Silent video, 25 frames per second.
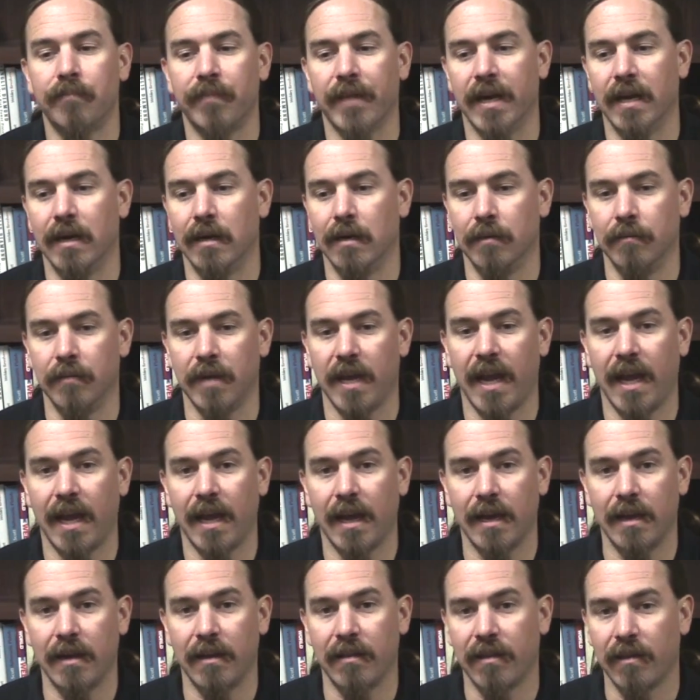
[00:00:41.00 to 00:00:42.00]
Um,
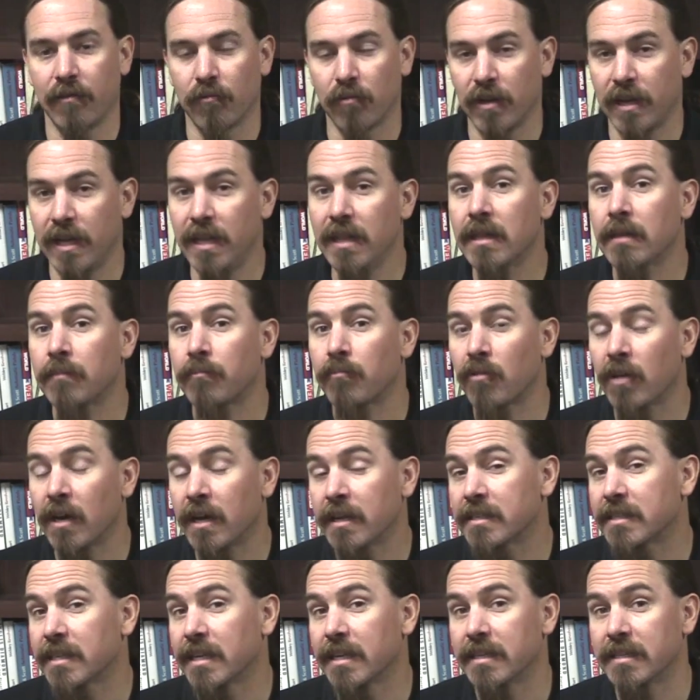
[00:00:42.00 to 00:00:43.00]
and they were in the
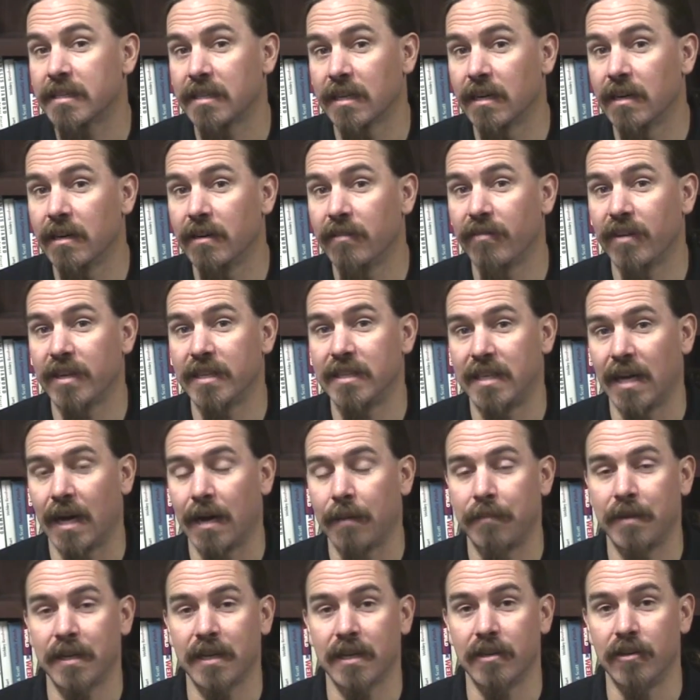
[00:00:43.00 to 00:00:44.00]
process of
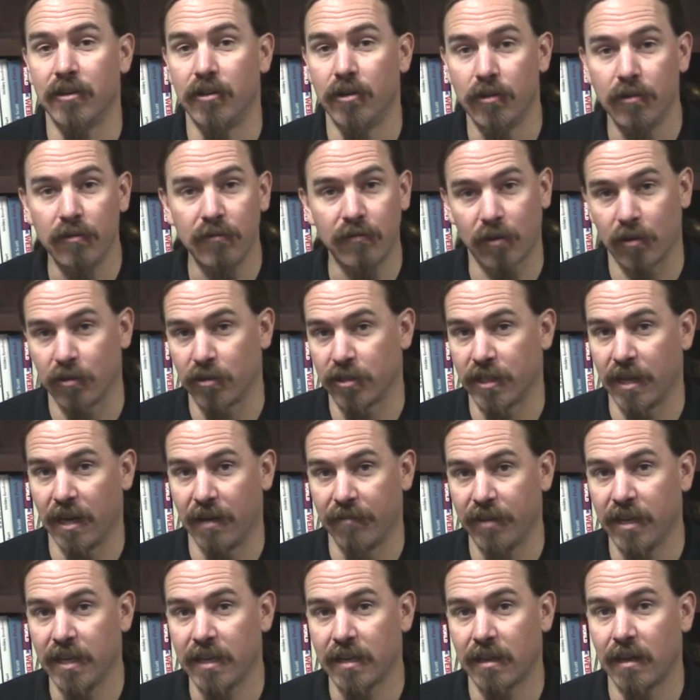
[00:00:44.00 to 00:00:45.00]
adopting a new version
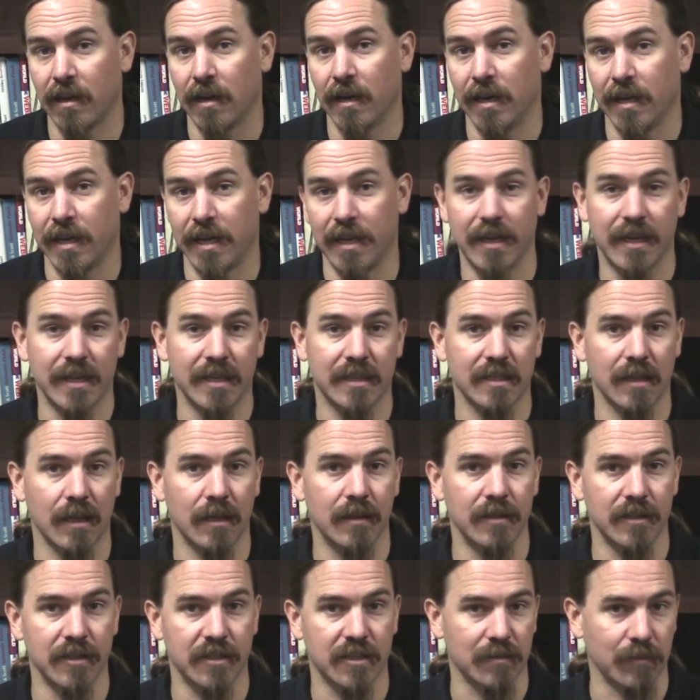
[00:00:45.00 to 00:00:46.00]
of it uh, in a
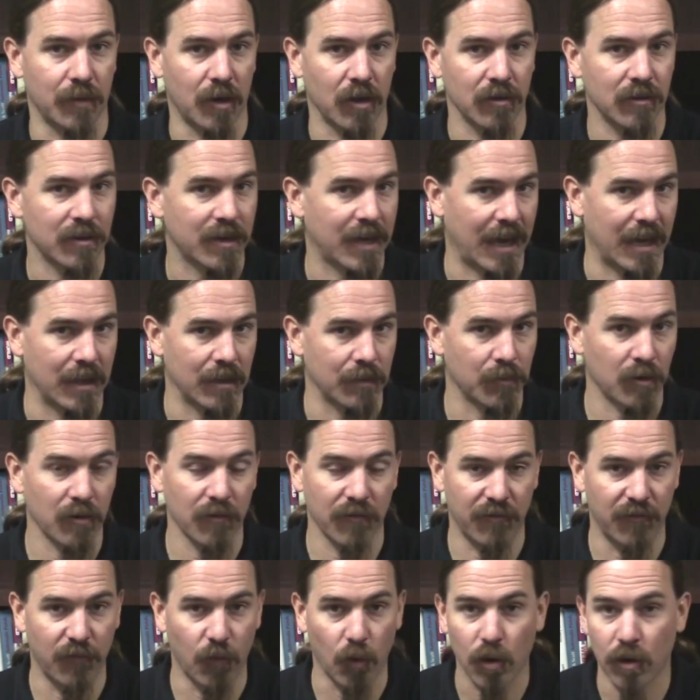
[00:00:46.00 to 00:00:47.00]
slightly smaller caliber,
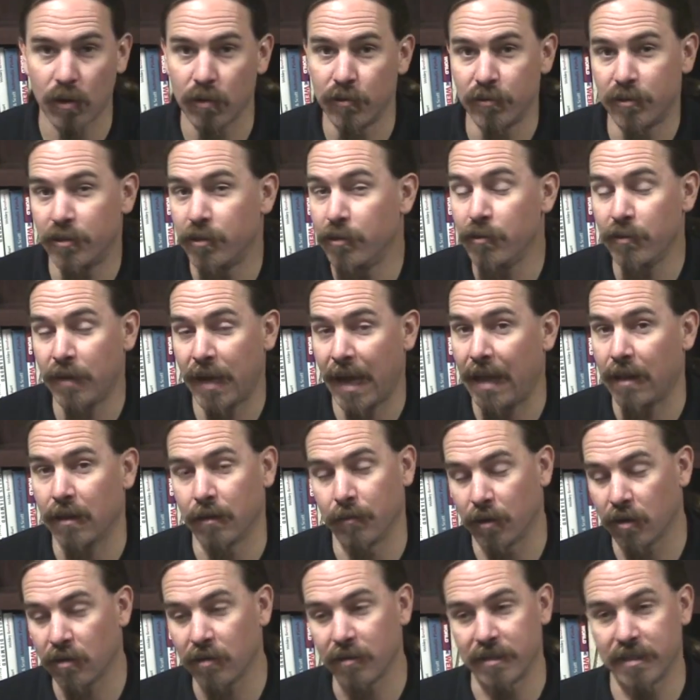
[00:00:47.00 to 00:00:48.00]
402
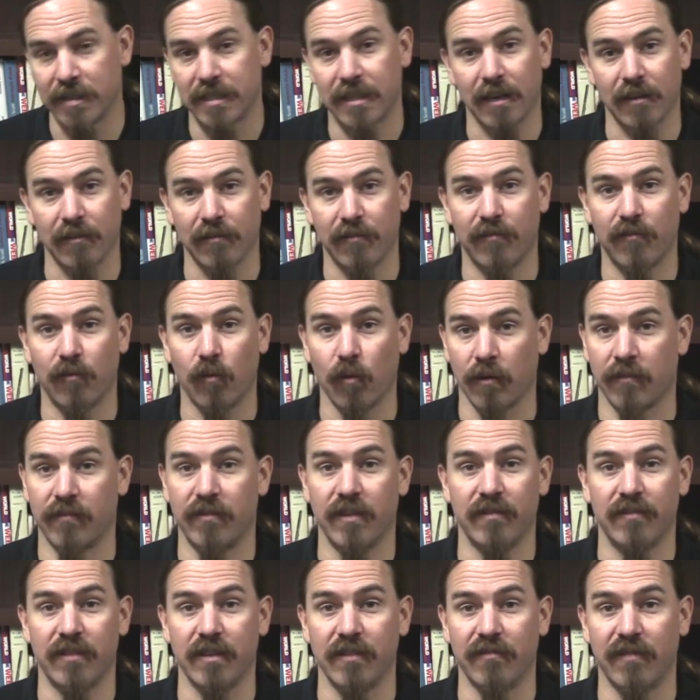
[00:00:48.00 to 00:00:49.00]
caliber instead of
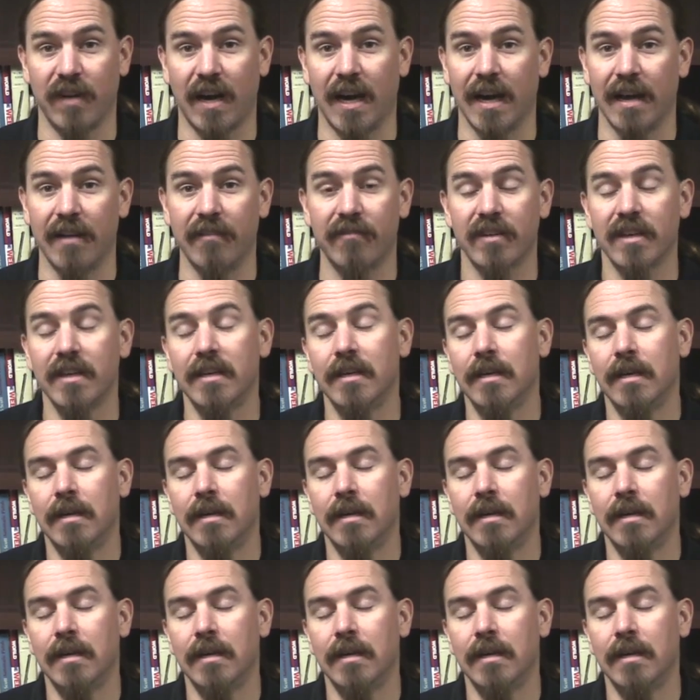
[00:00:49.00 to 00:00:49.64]
455,